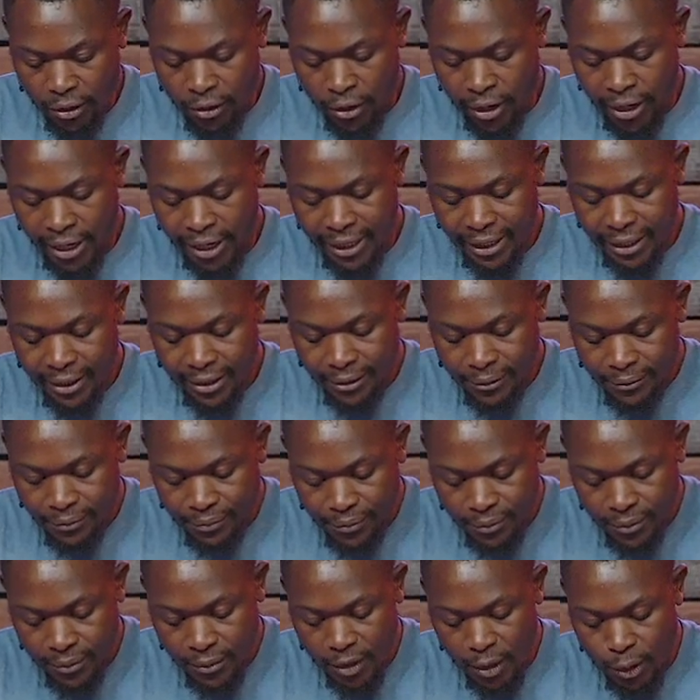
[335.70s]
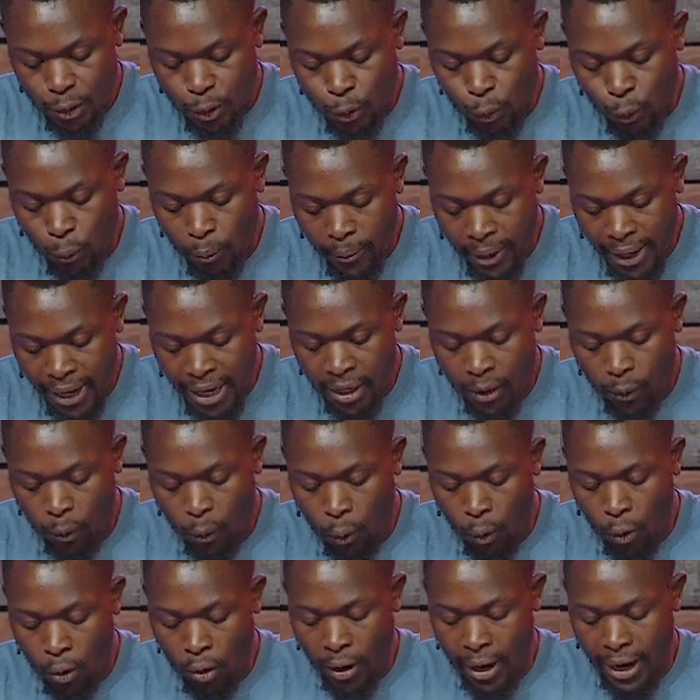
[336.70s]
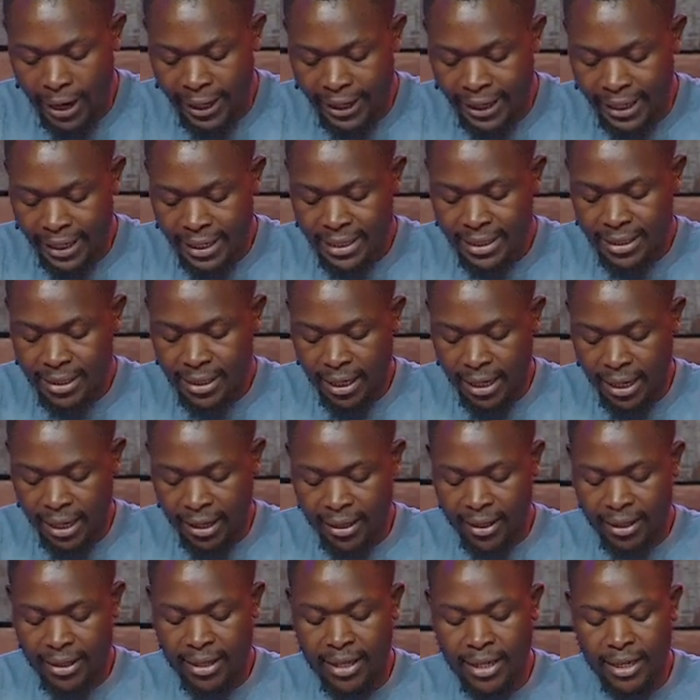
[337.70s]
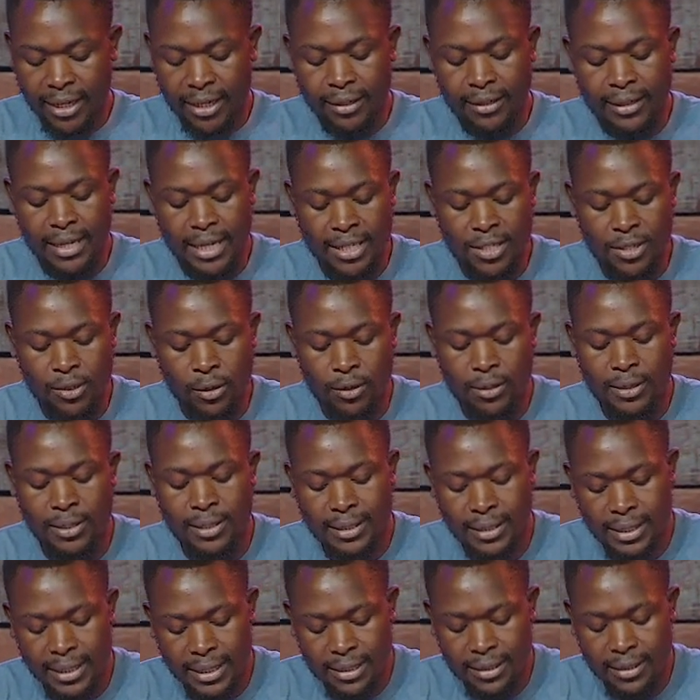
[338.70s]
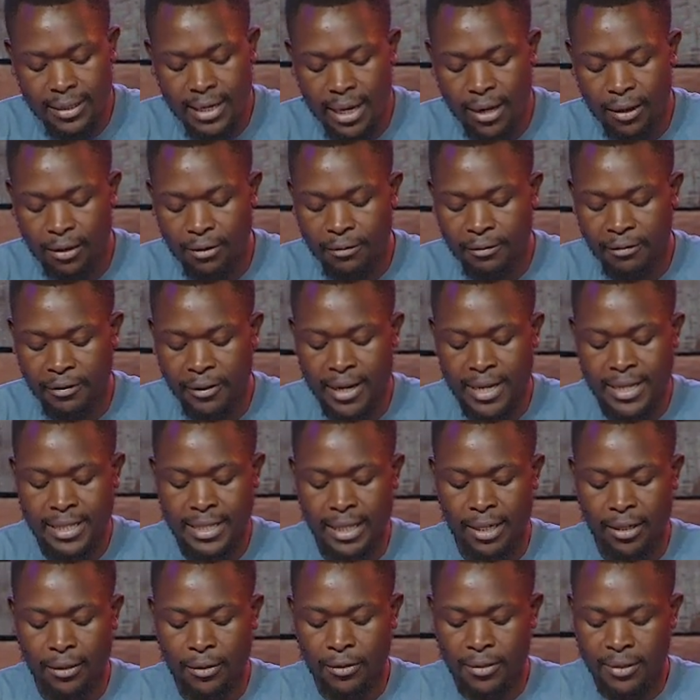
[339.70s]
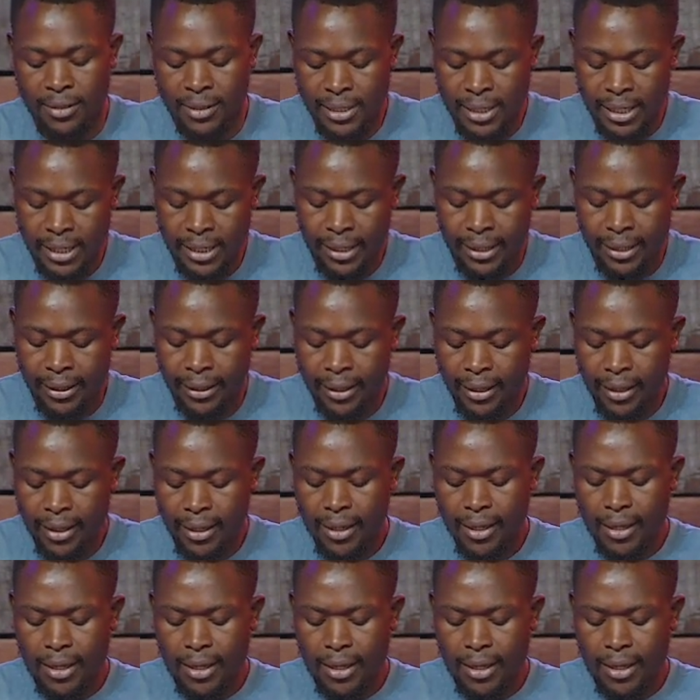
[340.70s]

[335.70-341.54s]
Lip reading: going to make war against another king does not sit down first and consider